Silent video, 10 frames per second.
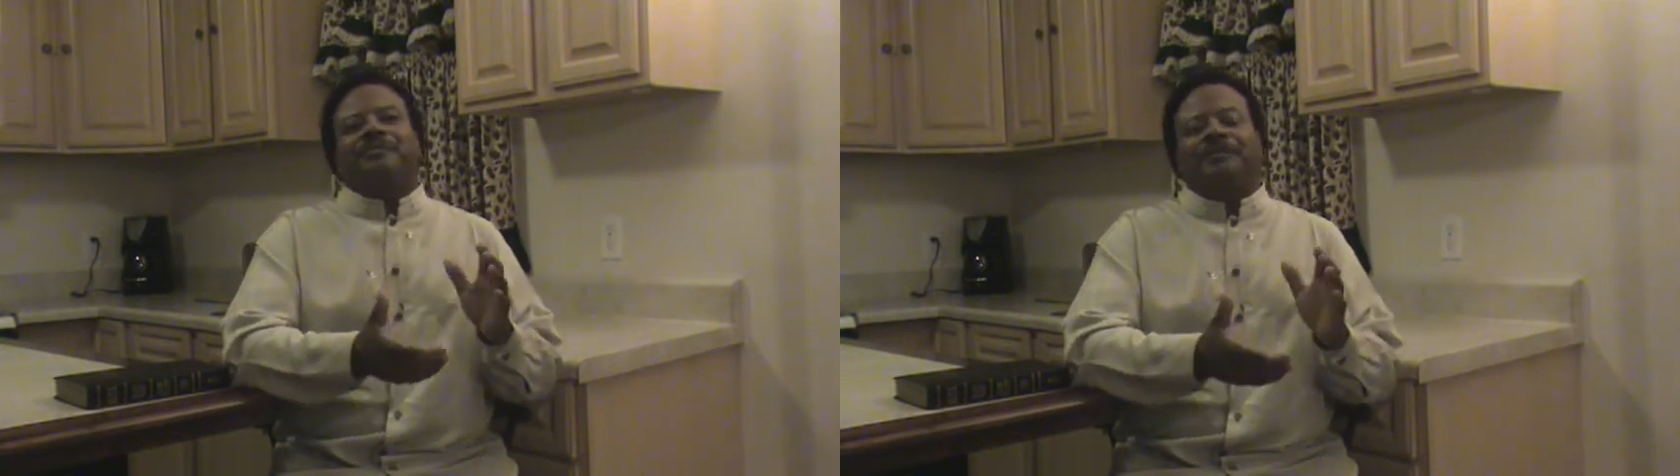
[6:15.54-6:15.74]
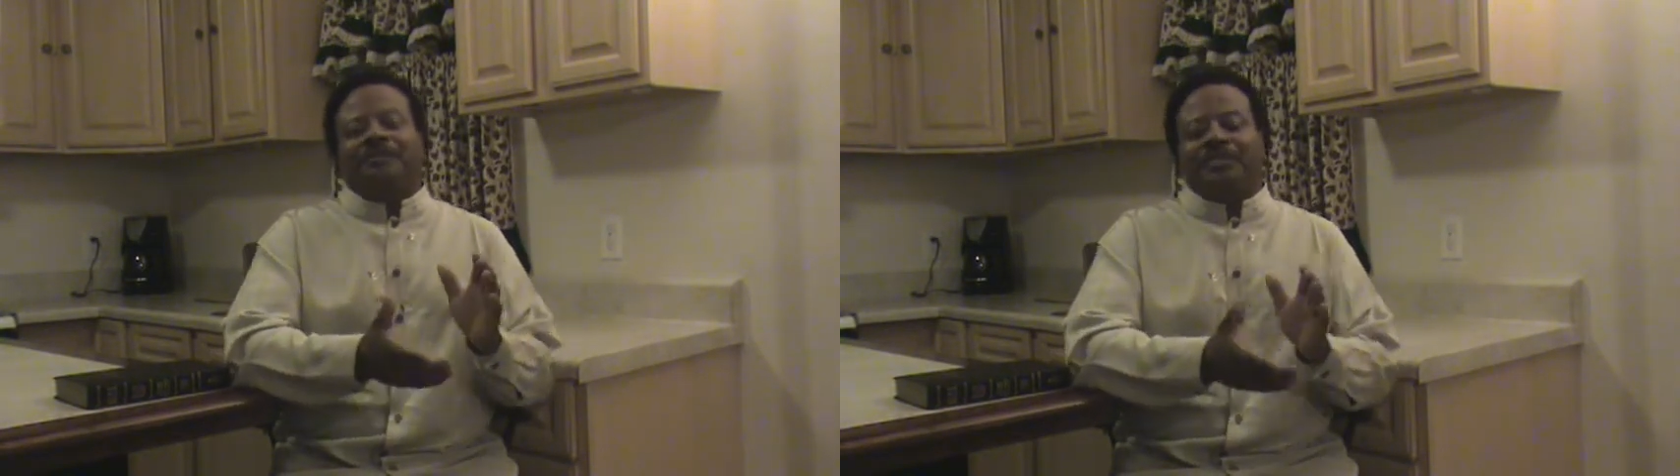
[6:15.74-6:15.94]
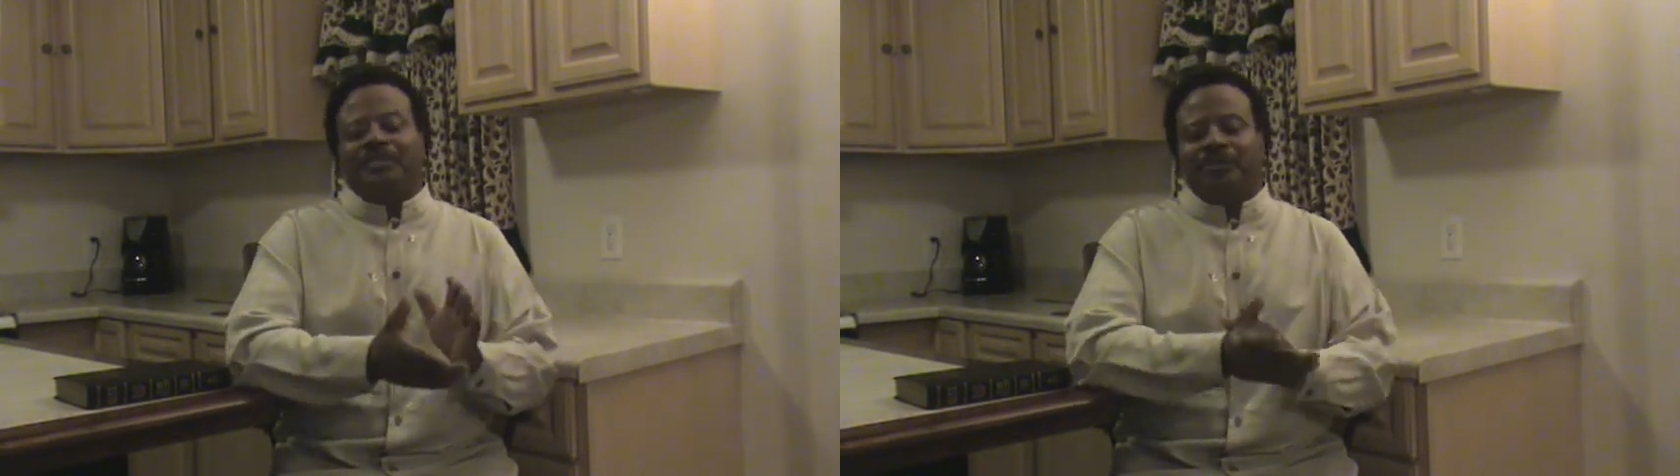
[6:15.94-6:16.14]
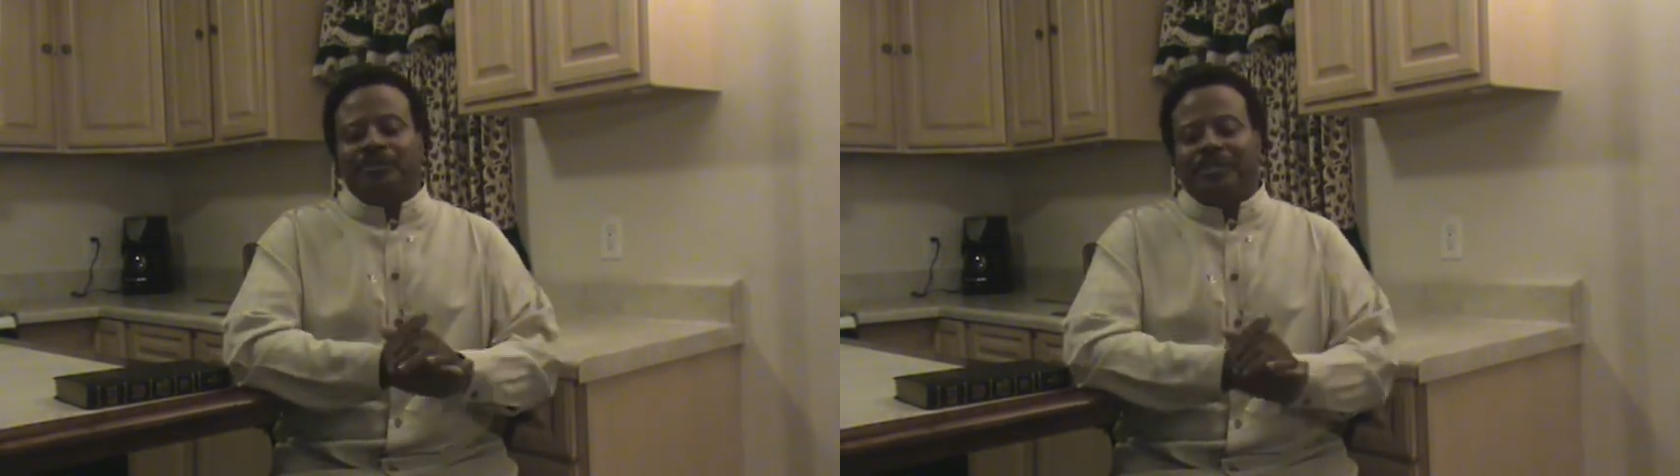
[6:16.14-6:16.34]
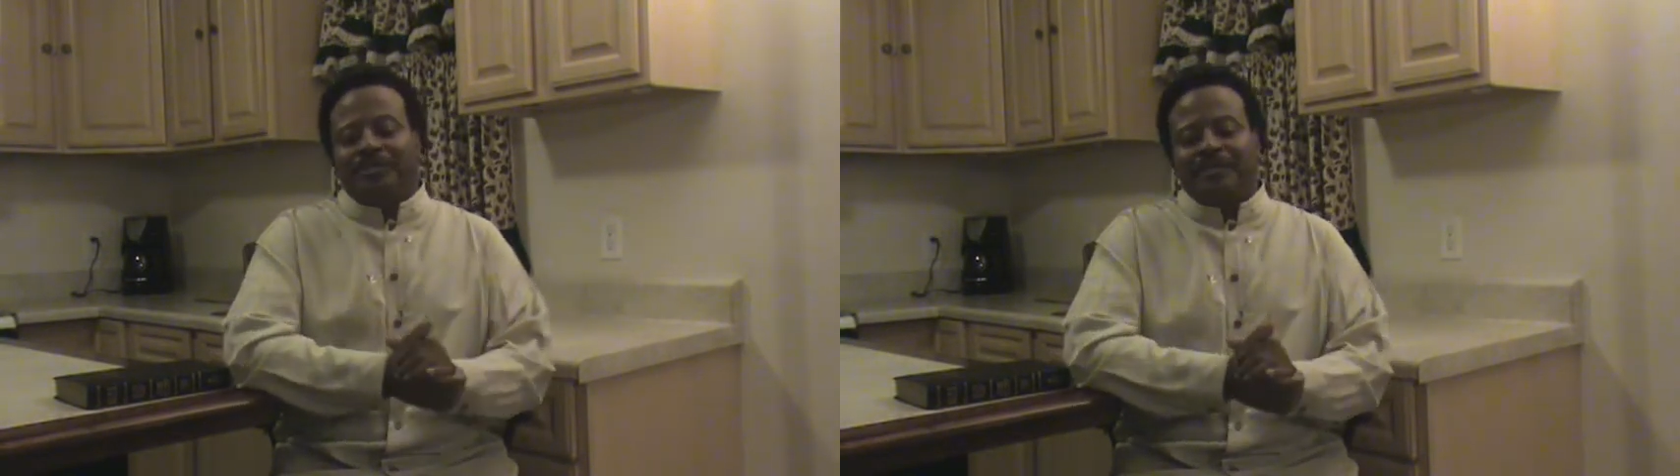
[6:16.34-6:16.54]
for
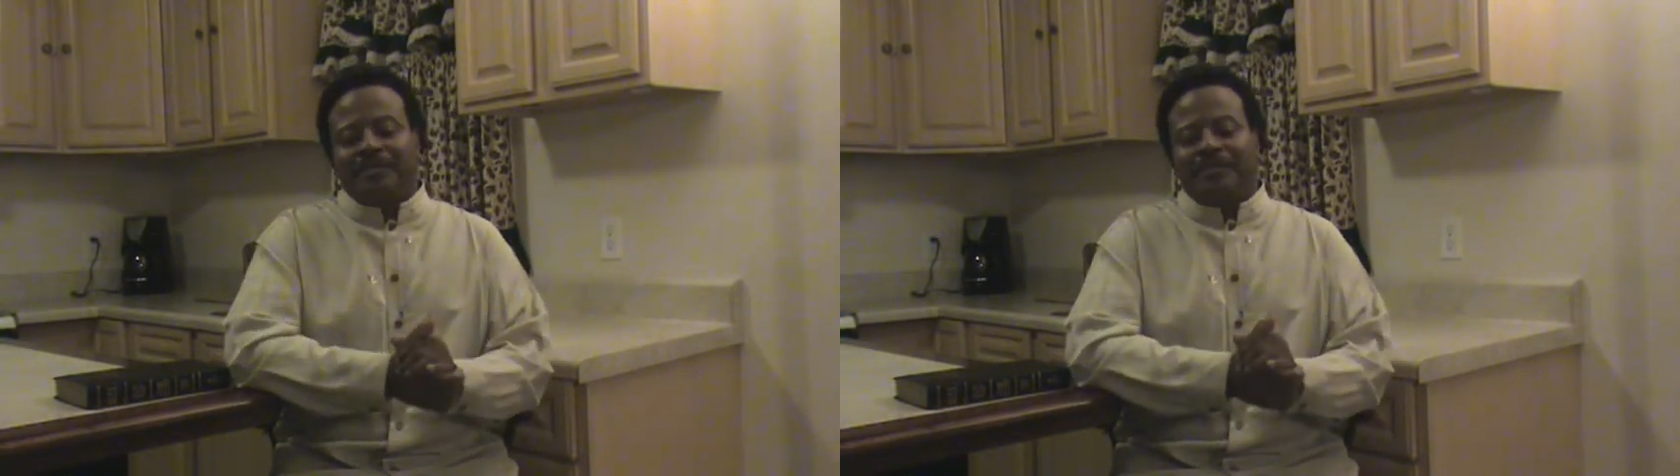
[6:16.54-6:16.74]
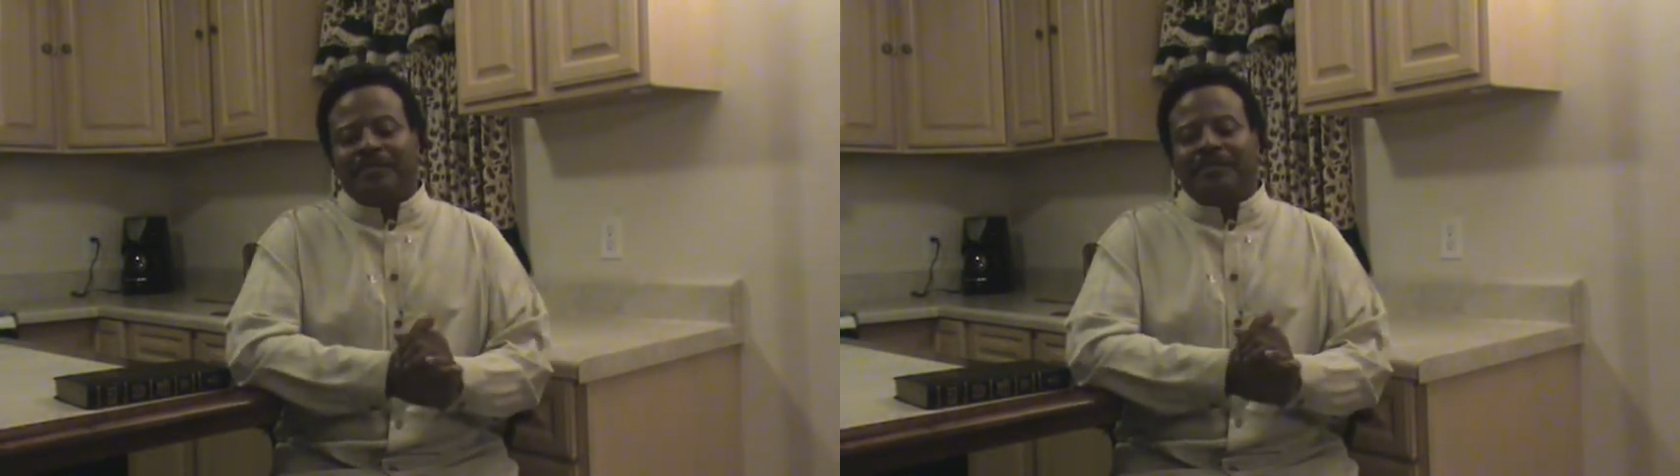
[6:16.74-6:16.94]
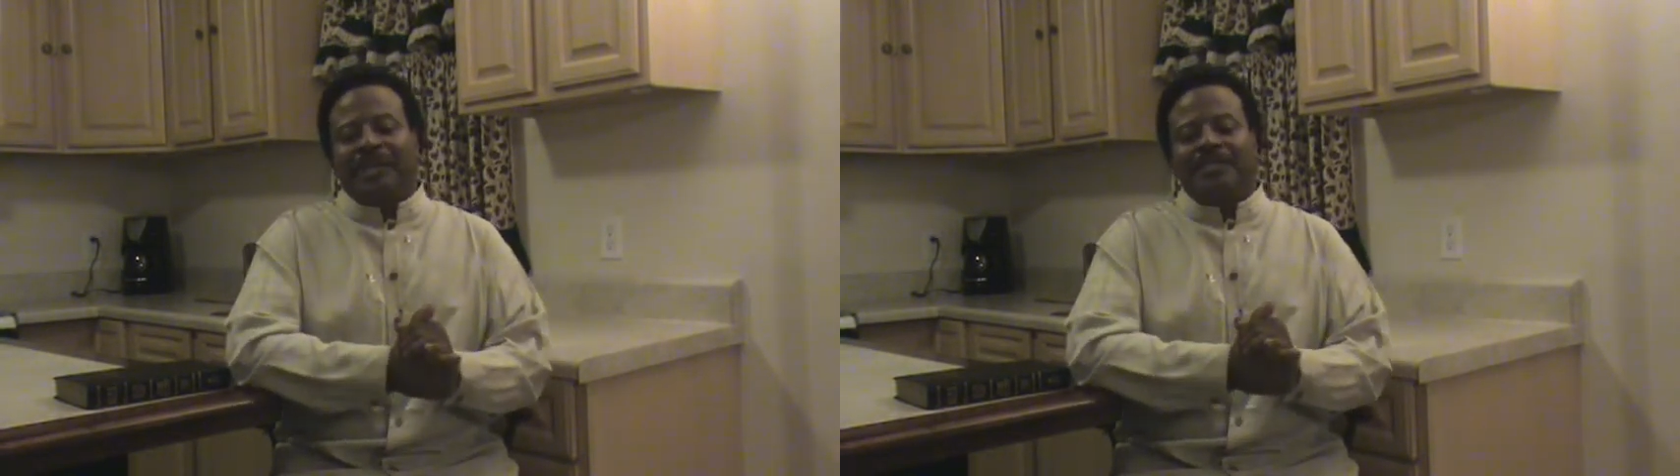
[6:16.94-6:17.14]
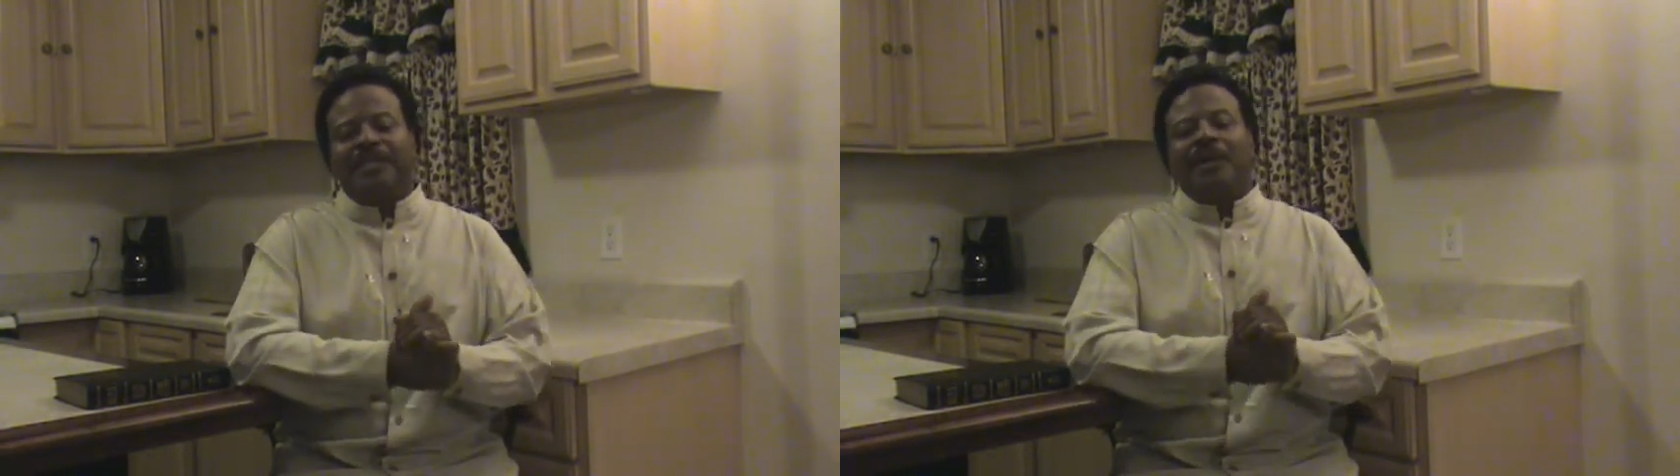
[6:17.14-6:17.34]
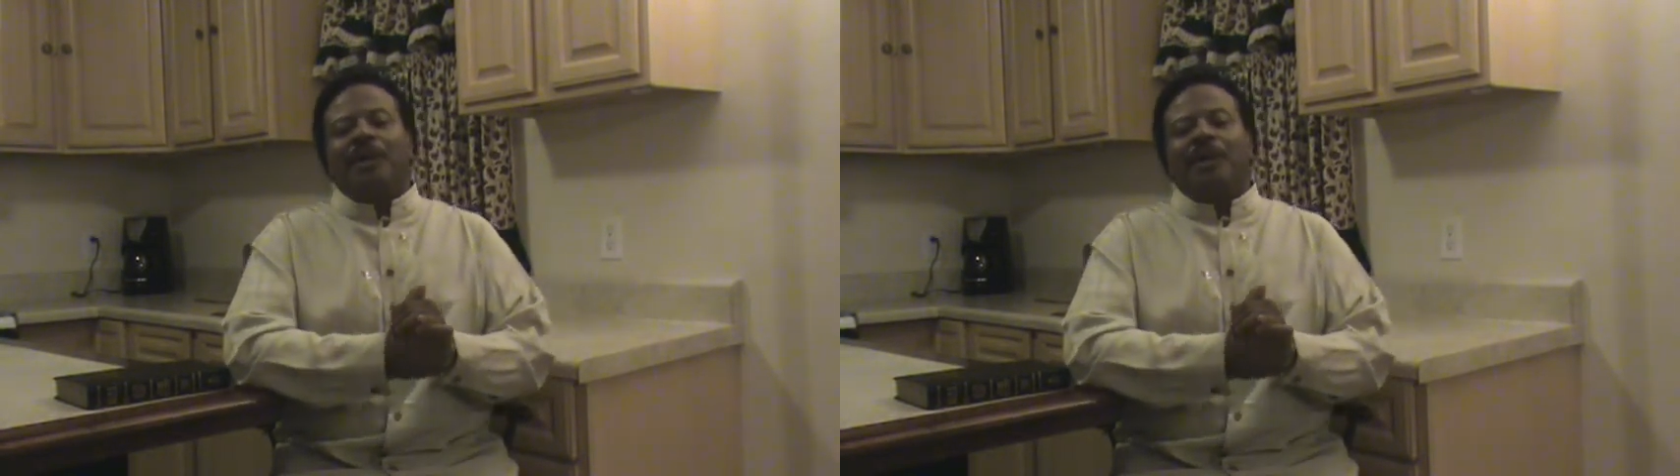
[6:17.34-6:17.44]
situations and stuff like that.